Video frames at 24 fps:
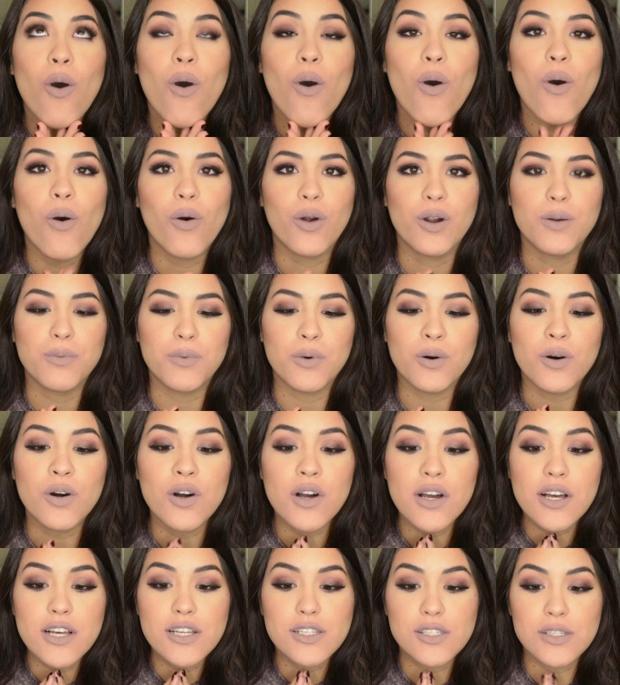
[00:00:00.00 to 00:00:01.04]
horrible.
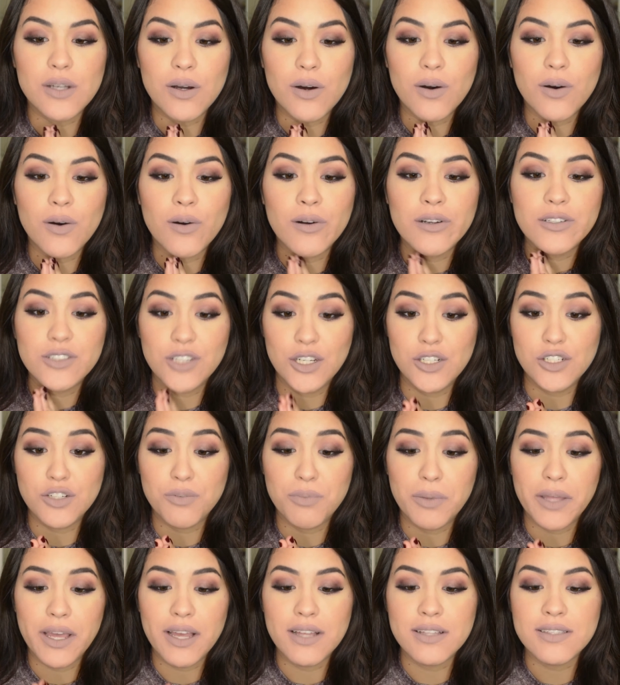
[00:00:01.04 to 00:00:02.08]
So, change of
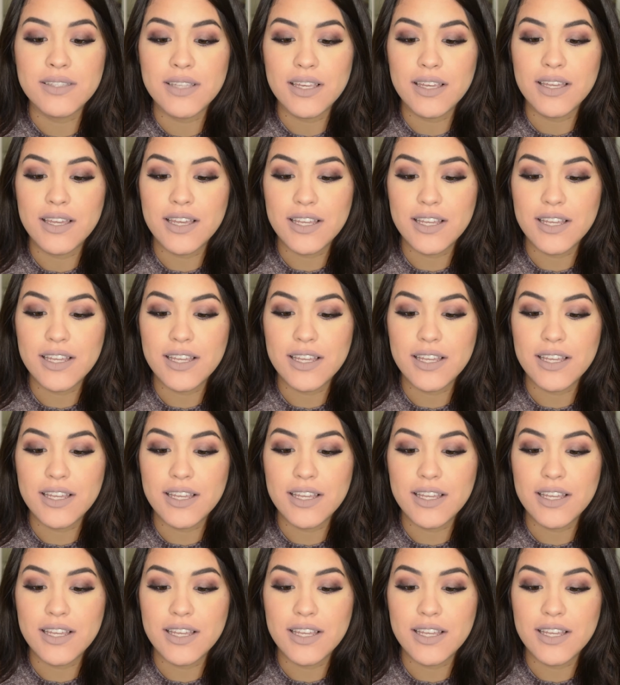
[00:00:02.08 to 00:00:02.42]
plans.